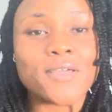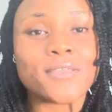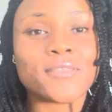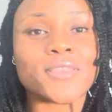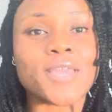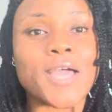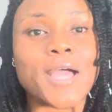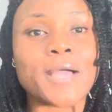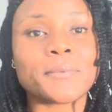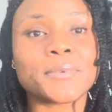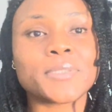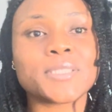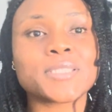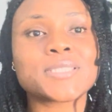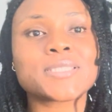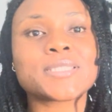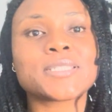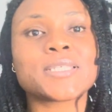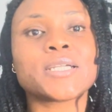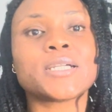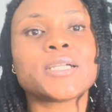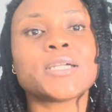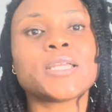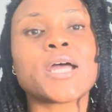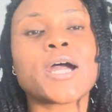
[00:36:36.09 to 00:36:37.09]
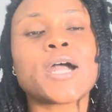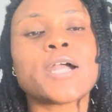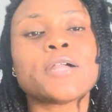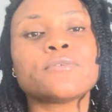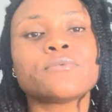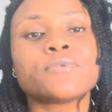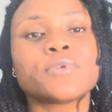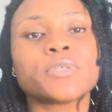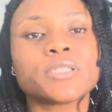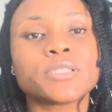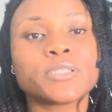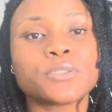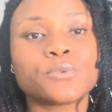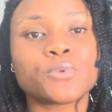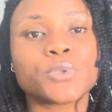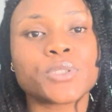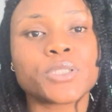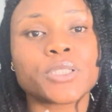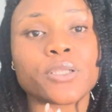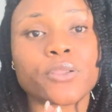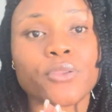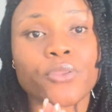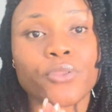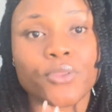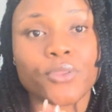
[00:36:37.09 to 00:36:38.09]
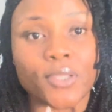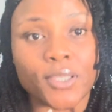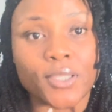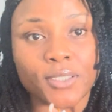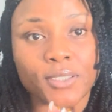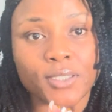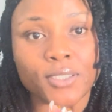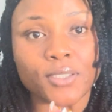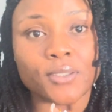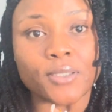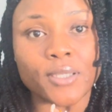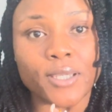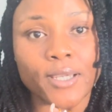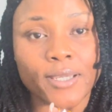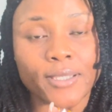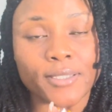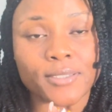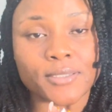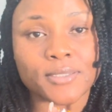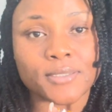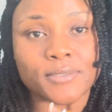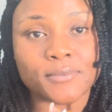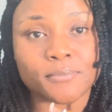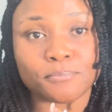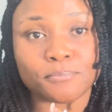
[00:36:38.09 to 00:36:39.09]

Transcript: That being said, I really want to thank you guys.